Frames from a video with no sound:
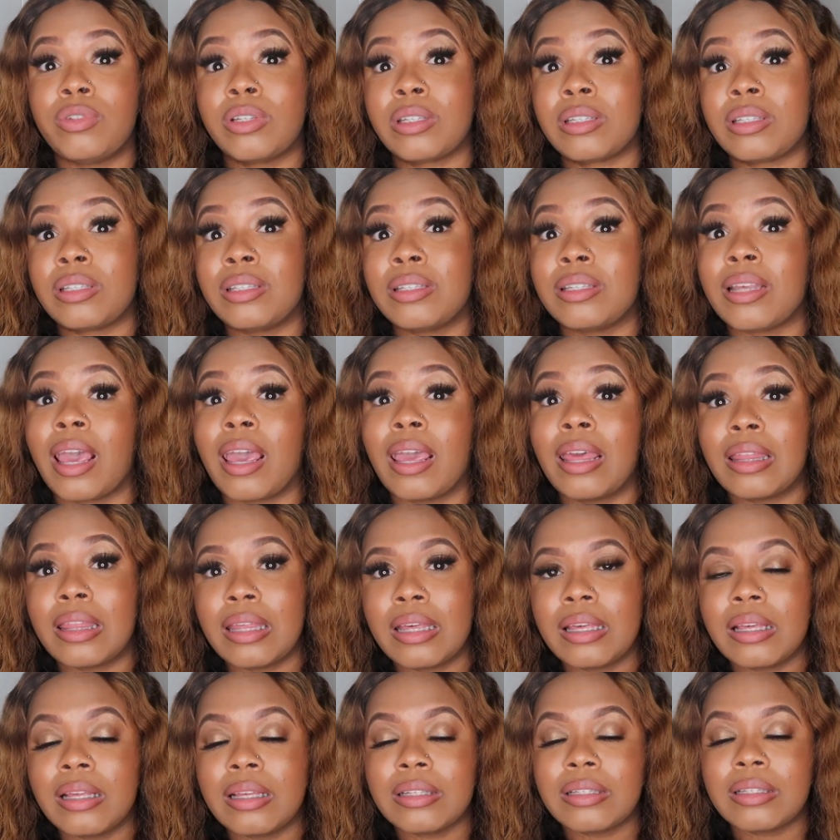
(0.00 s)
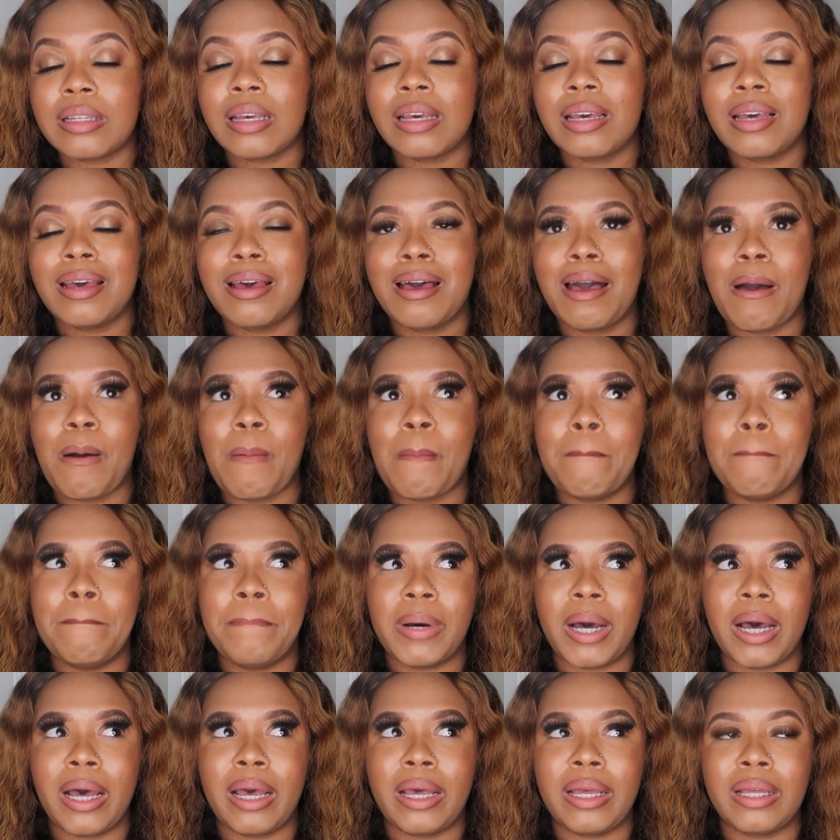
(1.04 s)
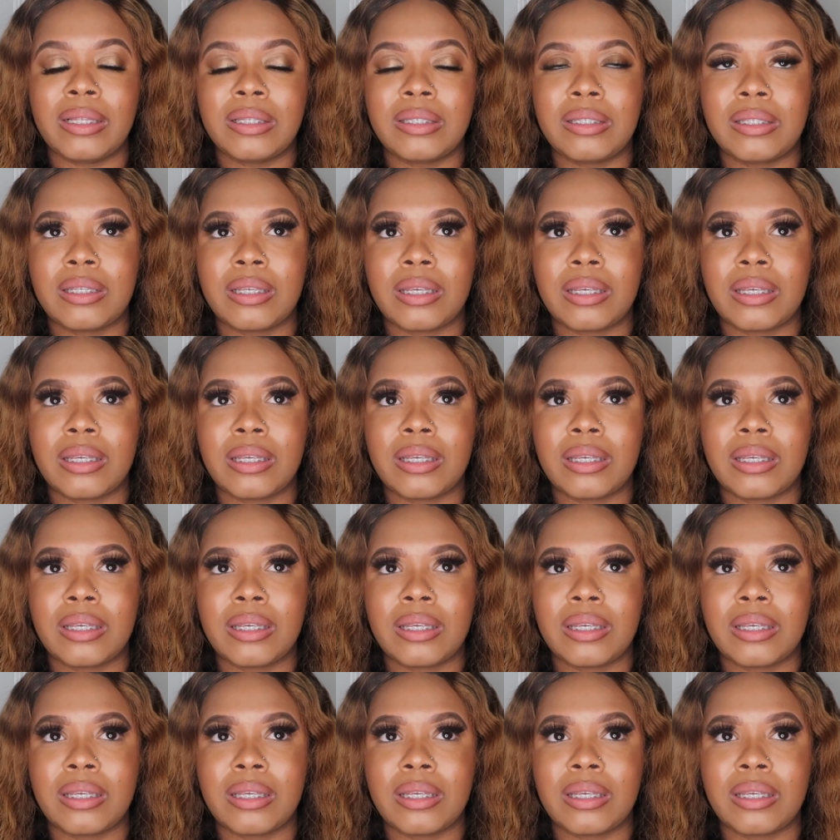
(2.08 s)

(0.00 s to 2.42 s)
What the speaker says: to say this, but